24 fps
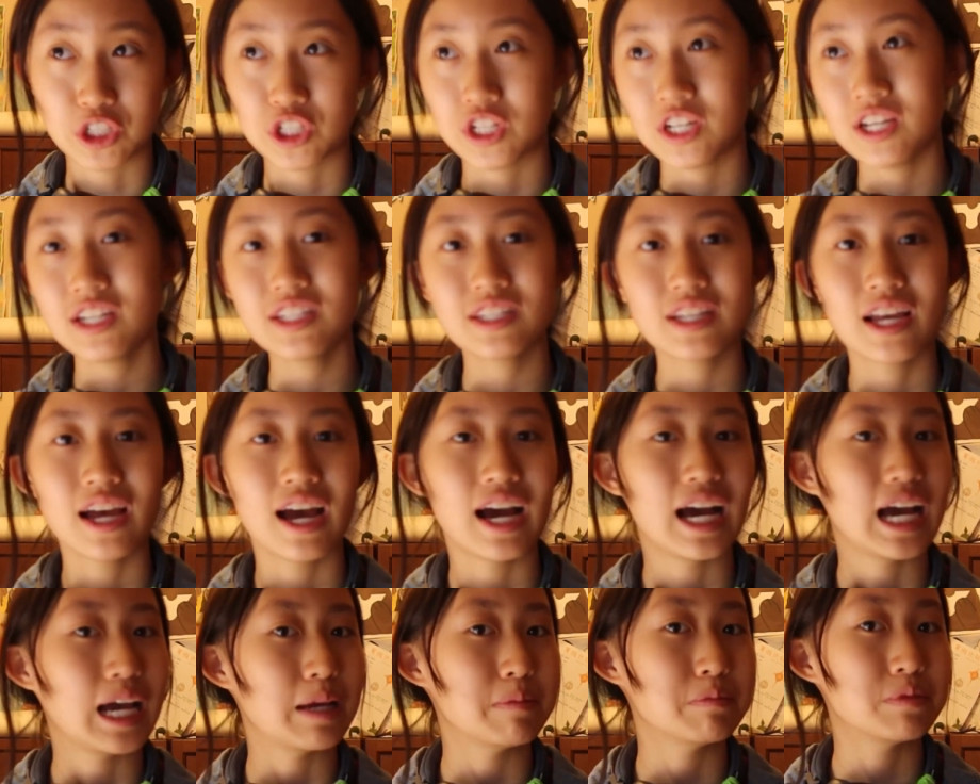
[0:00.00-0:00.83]

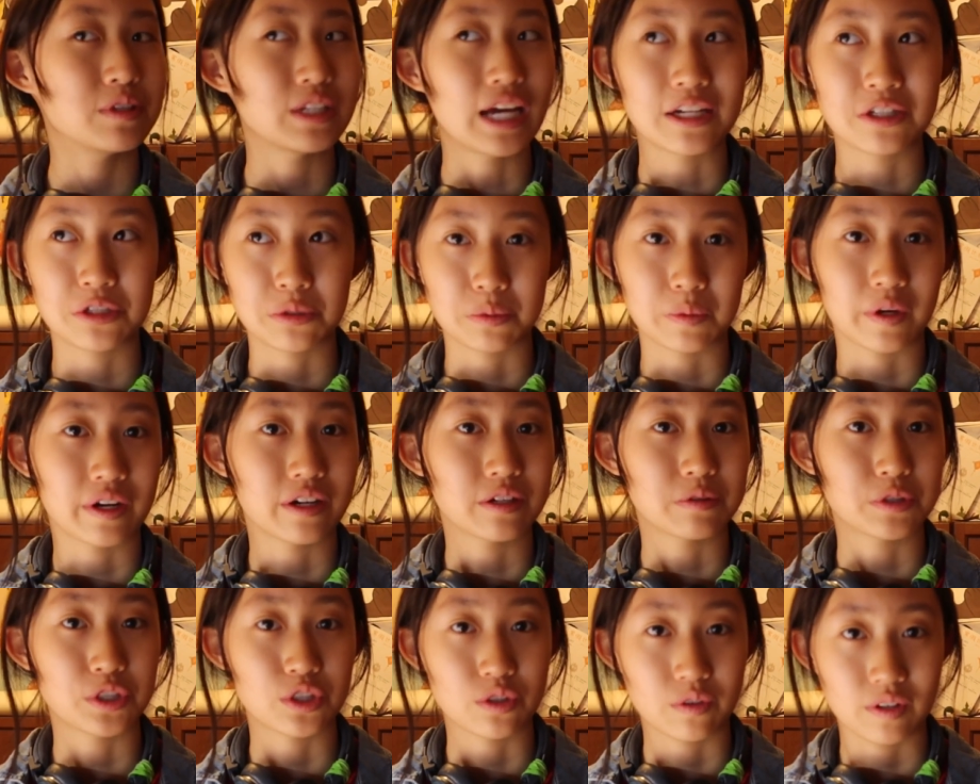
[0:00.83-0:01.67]

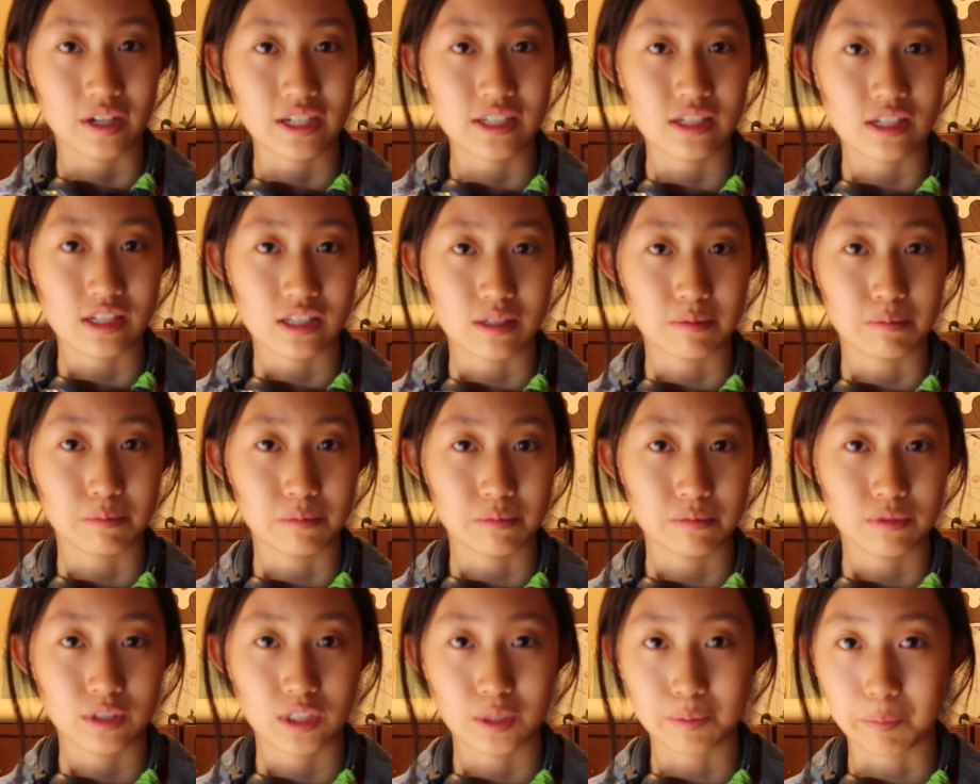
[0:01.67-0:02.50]
Joyce is the
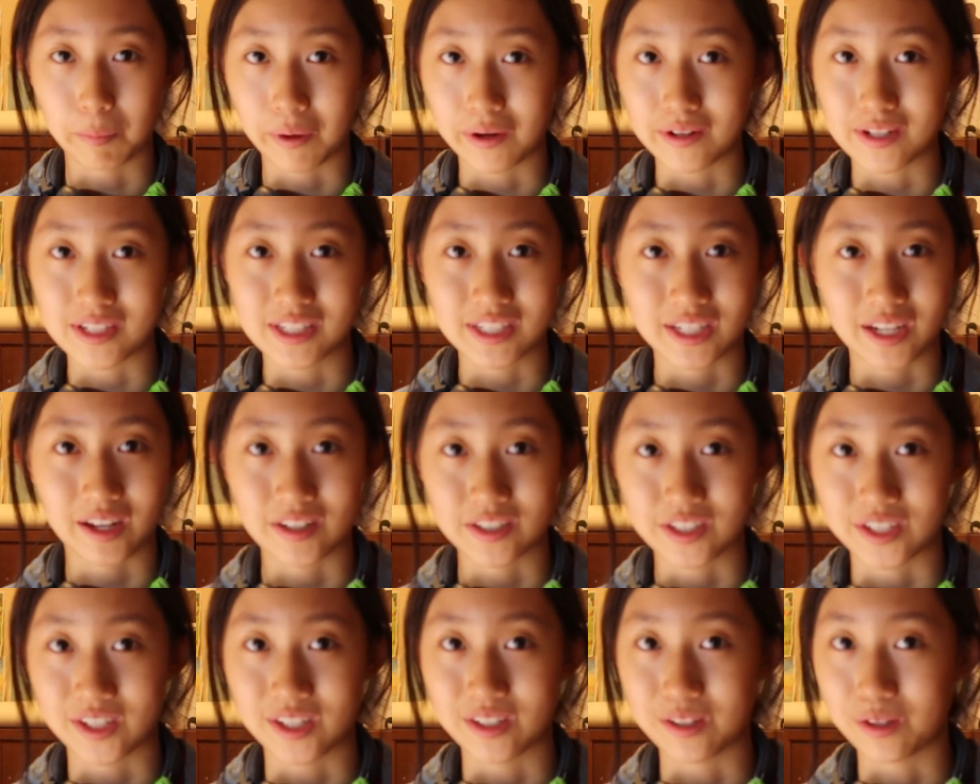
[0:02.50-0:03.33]
smartest
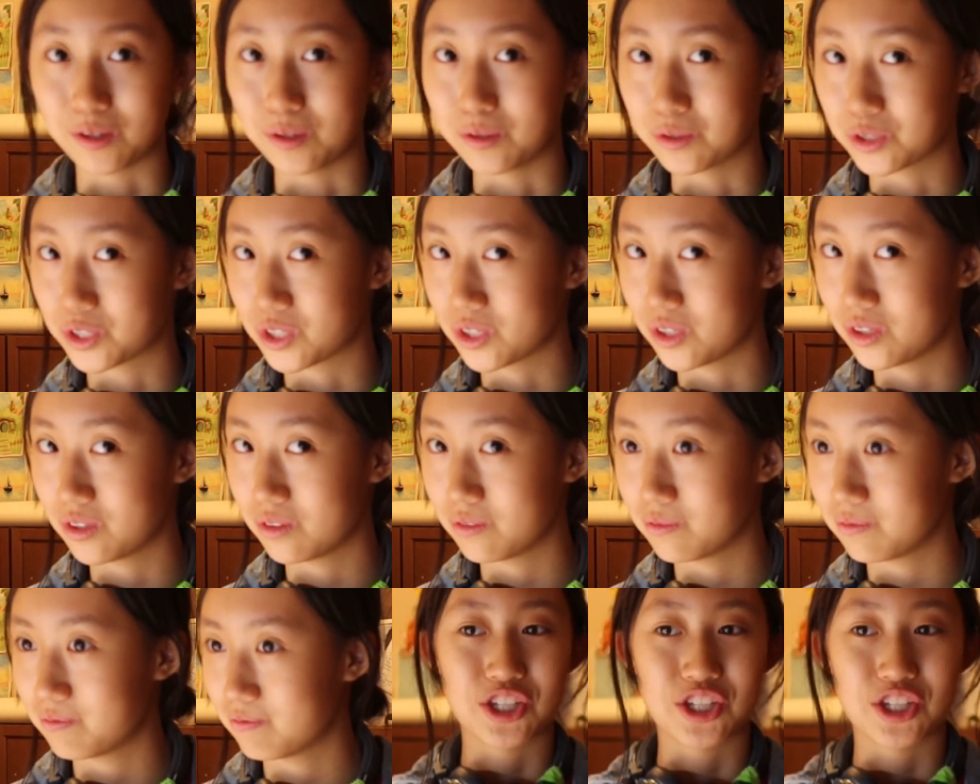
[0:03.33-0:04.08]
character in the whole show.